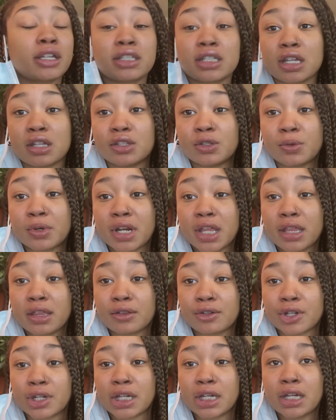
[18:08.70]

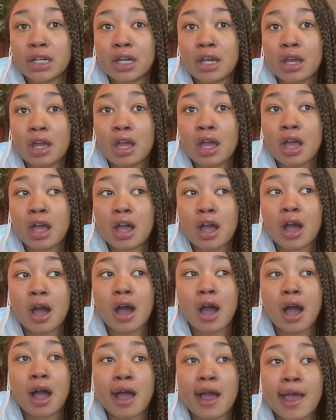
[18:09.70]
um,
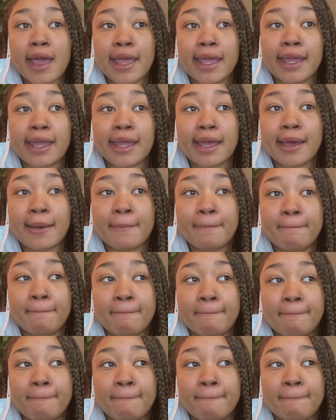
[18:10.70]
a.m.
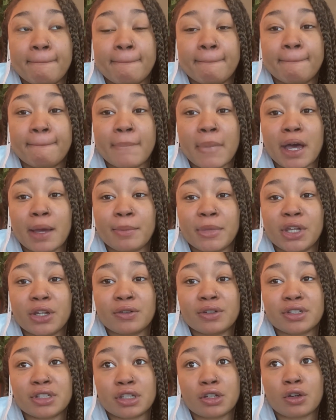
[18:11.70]
I'm here
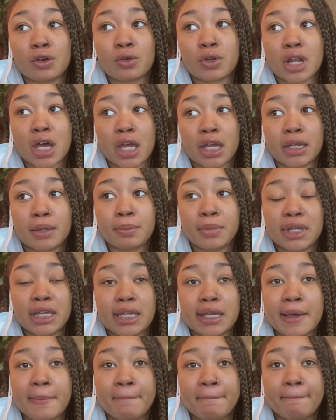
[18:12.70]
until 9
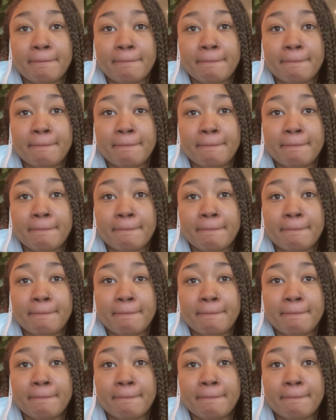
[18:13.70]
p.m.